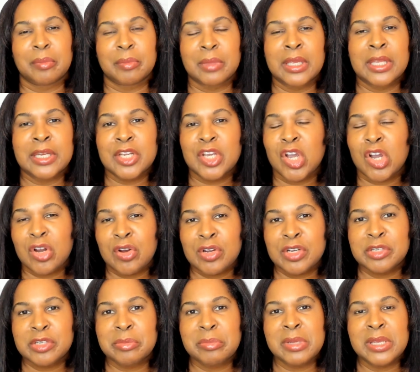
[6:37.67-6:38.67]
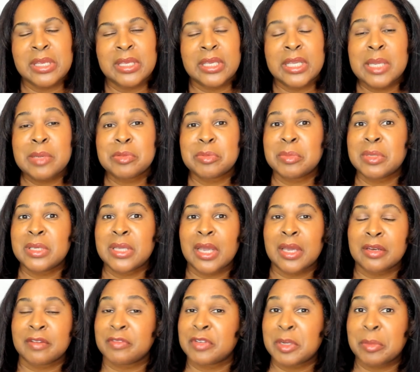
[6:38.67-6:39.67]
encourage me, keeps me
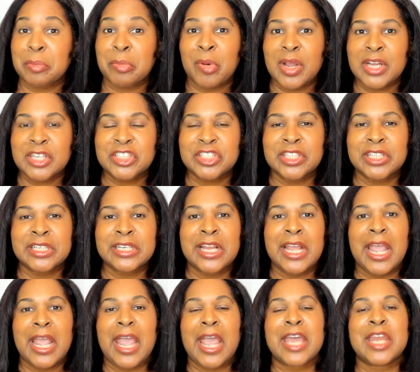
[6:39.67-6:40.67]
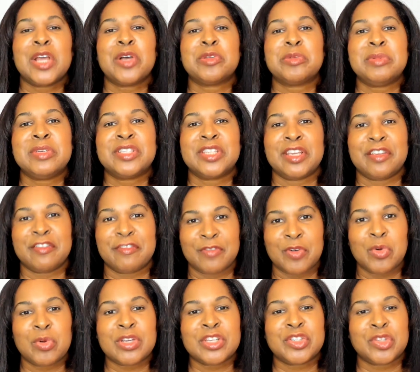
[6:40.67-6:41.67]
out of depression, and helps me stay
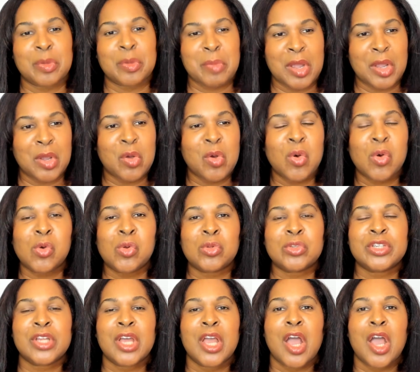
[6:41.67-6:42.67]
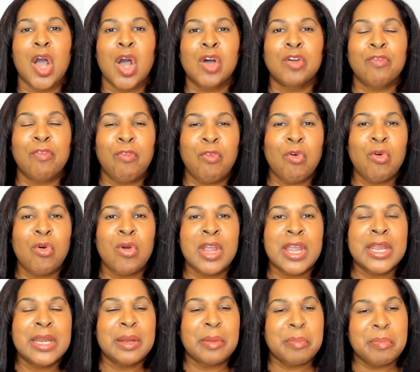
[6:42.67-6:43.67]
focused on my goals.
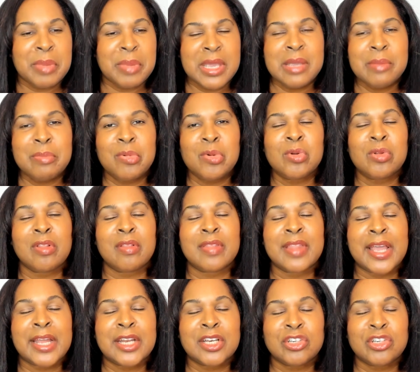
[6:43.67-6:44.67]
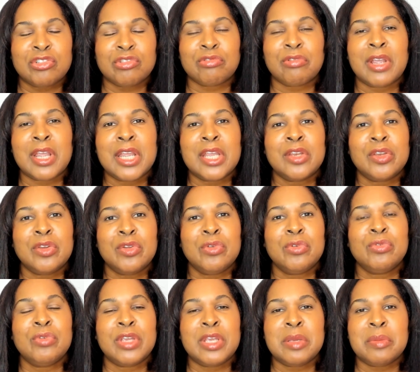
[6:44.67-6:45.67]
Avoid people that drain
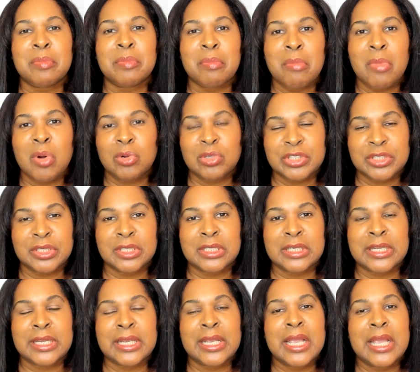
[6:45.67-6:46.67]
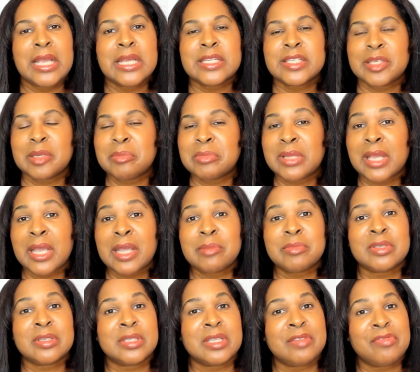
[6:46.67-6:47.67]
you emotionally. Sometimes
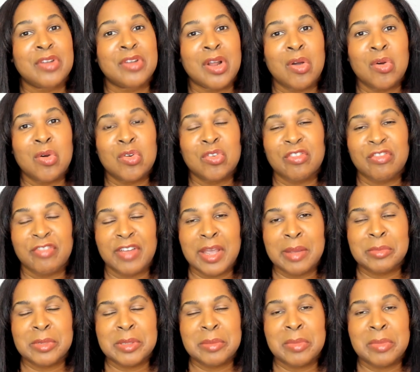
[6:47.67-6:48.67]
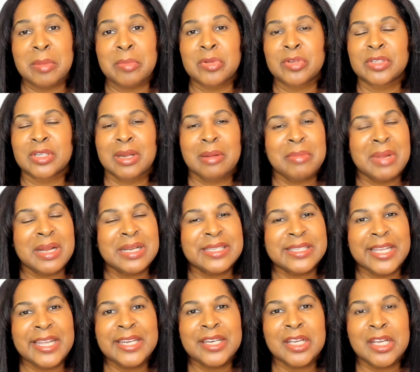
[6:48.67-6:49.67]
it's even our own family members. And I'm not
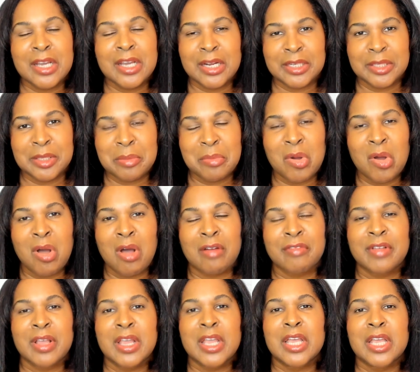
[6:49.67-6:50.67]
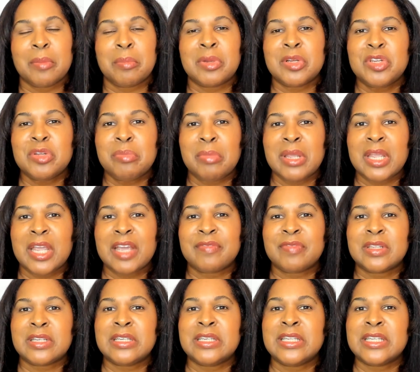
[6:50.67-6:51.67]
saying to cut them off, but you may have
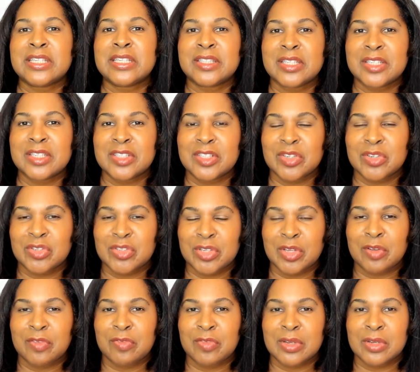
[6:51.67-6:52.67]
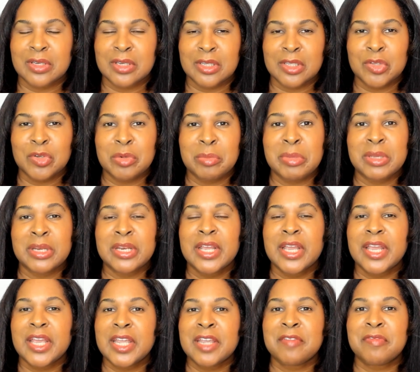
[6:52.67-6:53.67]
to distance yourself a little bit
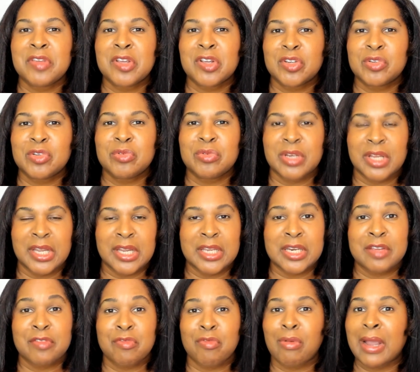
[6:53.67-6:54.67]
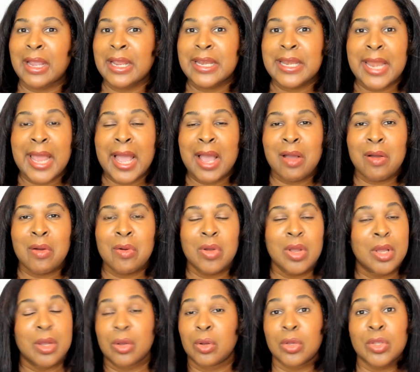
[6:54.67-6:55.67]
if they're too negative. Right now,
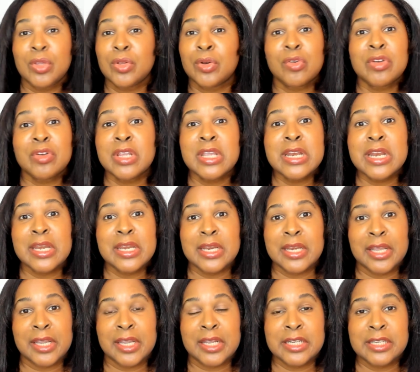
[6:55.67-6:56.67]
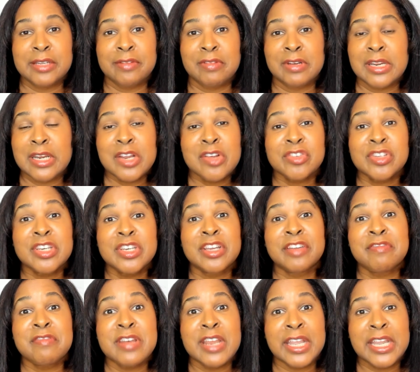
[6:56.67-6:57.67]
you don't need any negativity. There's
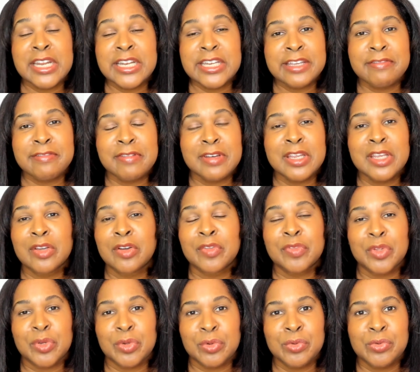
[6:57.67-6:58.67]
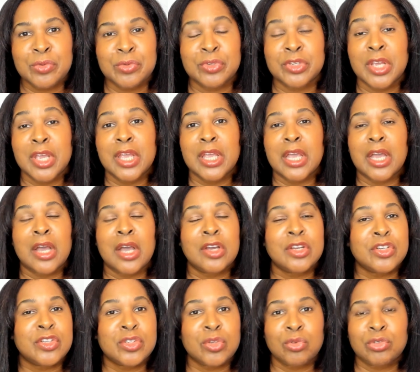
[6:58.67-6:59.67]
enough negativity on the news, on
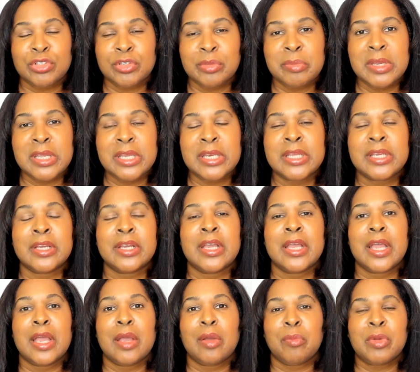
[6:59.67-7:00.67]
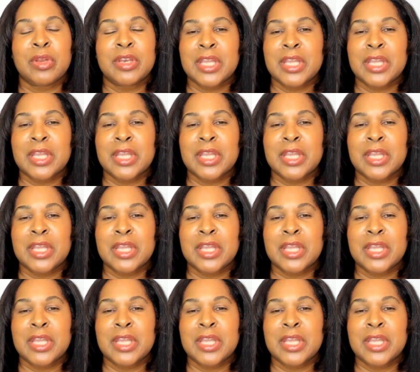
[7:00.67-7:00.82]
social media, with